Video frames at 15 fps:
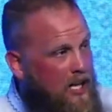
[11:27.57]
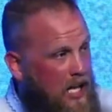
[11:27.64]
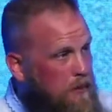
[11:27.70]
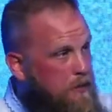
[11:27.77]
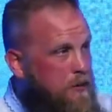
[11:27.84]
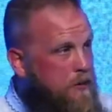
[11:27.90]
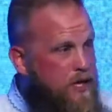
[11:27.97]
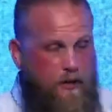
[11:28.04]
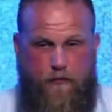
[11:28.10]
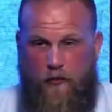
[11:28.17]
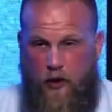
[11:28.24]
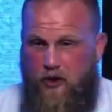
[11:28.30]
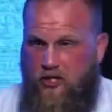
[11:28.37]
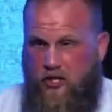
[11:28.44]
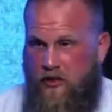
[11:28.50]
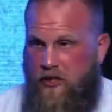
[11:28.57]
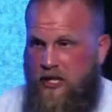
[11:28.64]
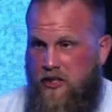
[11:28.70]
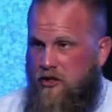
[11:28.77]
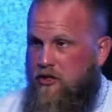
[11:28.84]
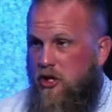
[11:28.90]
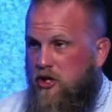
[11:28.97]
let me be the first to
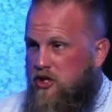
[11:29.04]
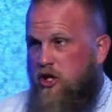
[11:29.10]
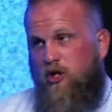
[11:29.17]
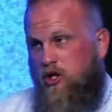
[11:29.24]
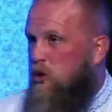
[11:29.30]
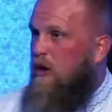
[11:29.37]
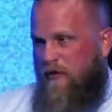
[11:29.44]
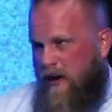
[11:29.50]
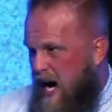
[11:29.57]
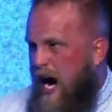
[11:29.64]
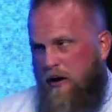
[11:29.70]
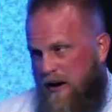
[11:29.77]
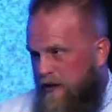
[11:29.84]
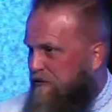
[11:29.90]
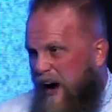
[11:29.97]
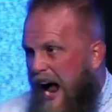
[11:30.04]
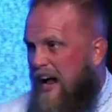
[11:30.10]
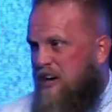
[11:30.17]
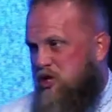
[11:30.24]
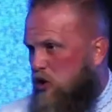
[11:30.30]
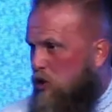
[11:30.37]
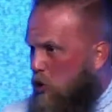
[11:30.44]
introduce you to a very
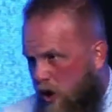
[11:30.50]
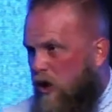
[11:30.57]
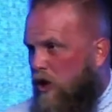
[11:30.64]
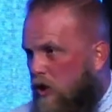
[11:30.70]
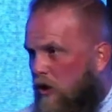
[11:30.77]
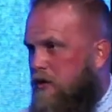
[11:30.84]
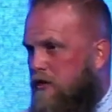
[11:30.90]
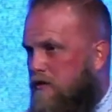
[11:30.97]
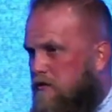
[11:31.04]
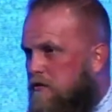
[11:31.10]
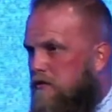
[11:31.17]
fragile world